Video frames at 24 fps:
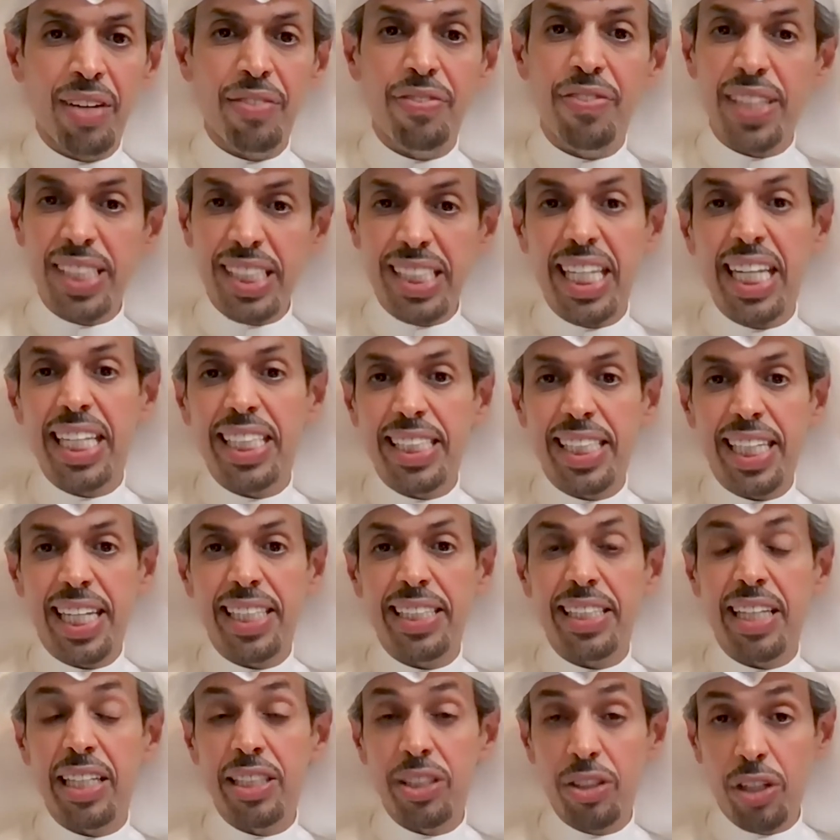facilitate
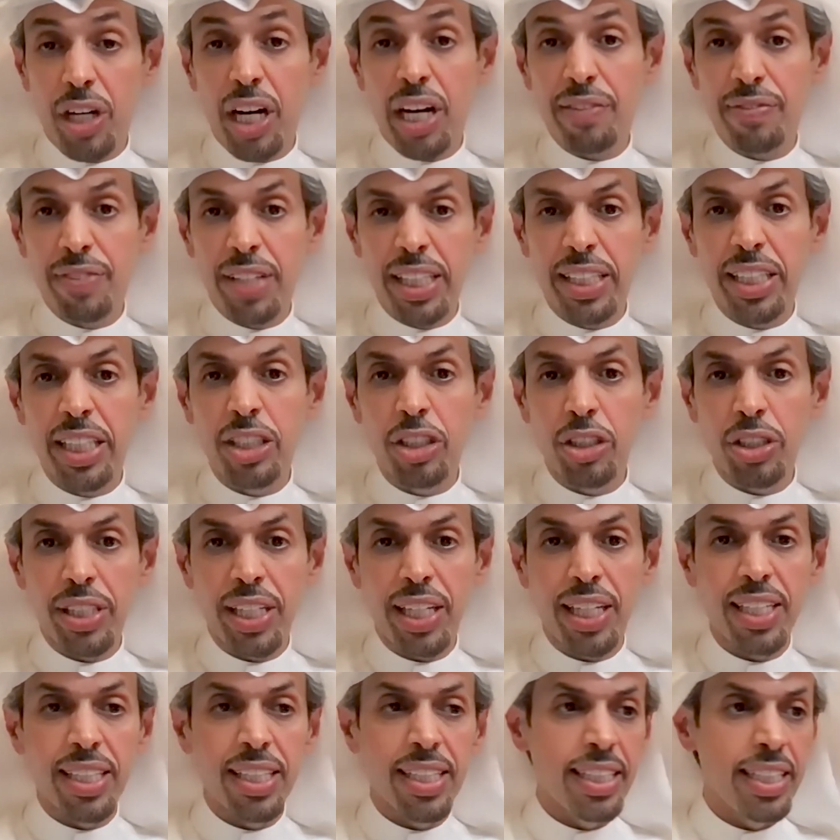and drive the
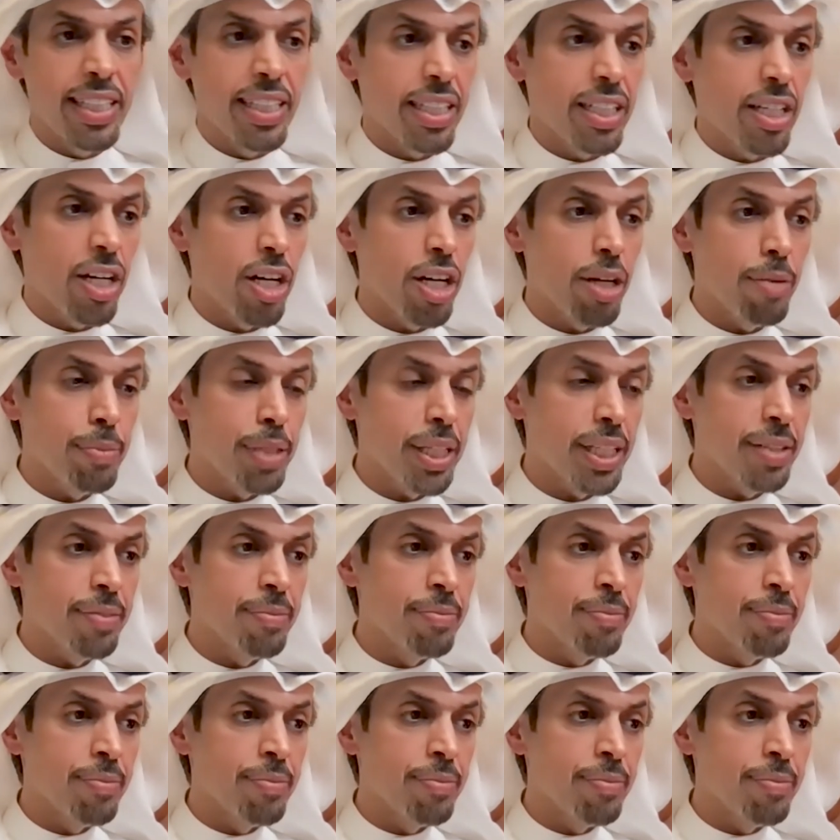digital economy.